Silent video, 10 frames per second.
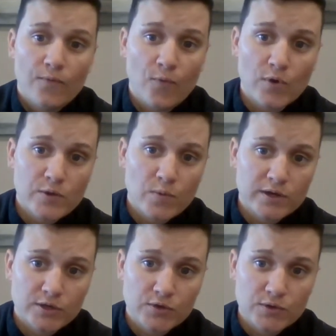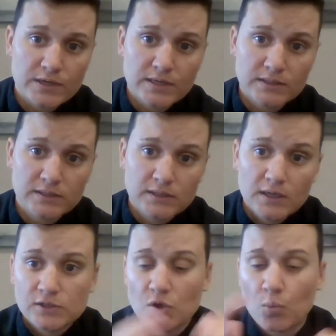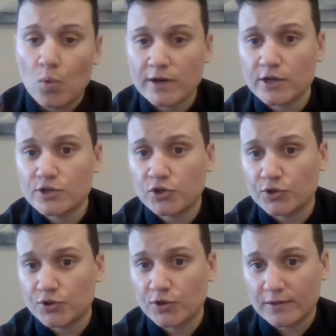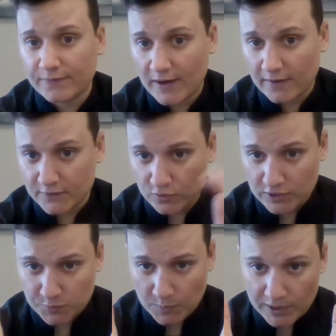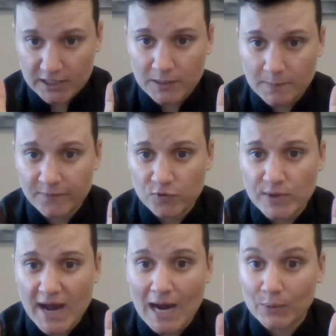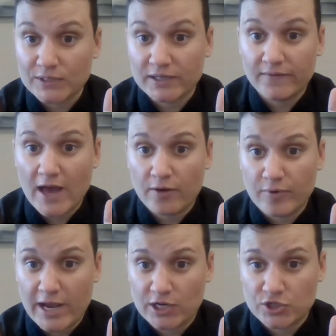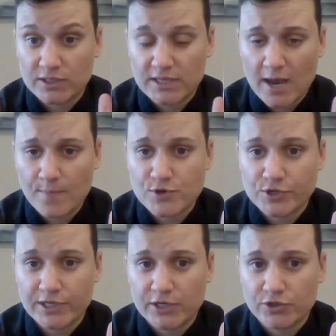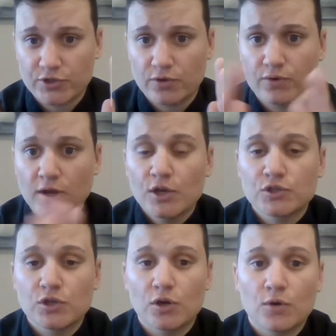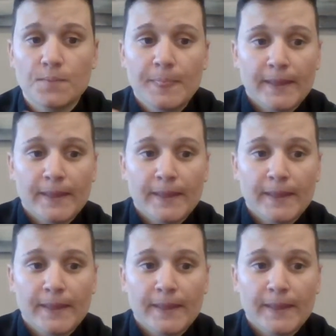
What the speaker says: 41 degrees to 135 degrees. We want to keep food out of that range, the temperature danger zone. So